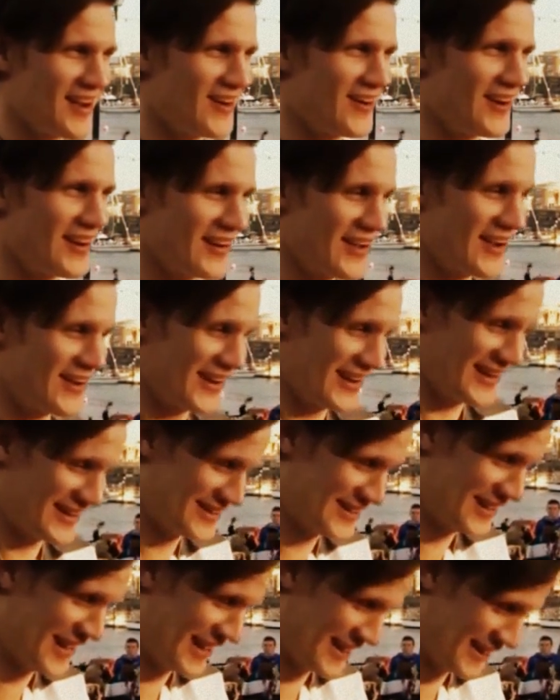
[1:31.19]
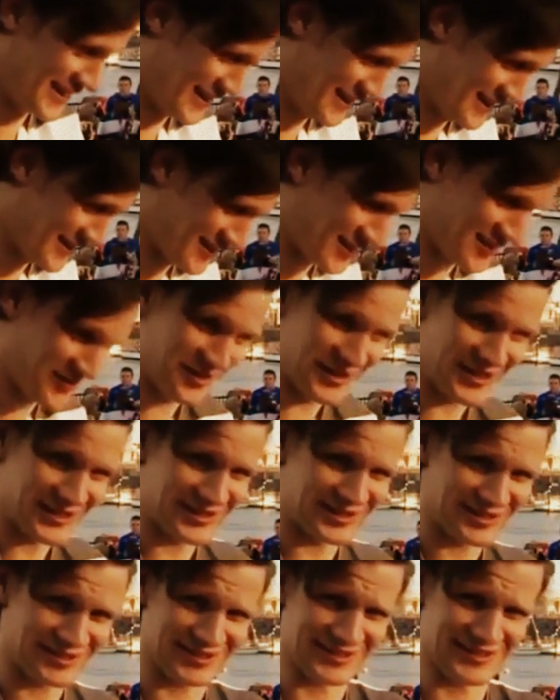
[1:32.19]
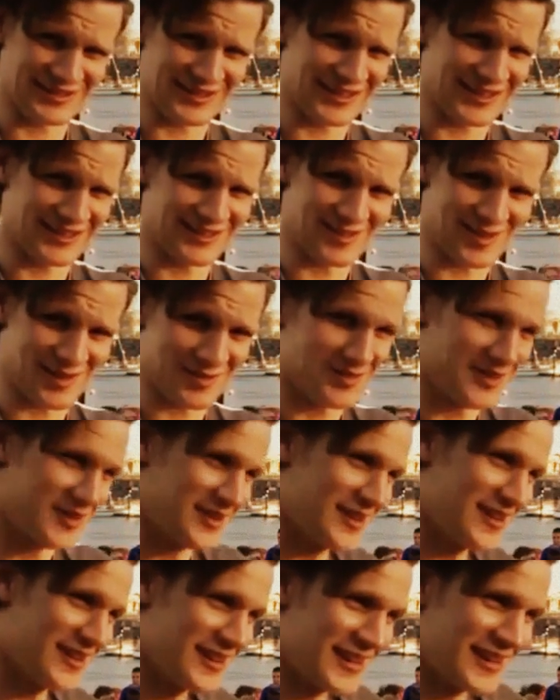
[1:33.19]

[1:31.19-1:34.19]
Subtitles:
Yeah, I know, exactly. So fingers crossed I don't drop it.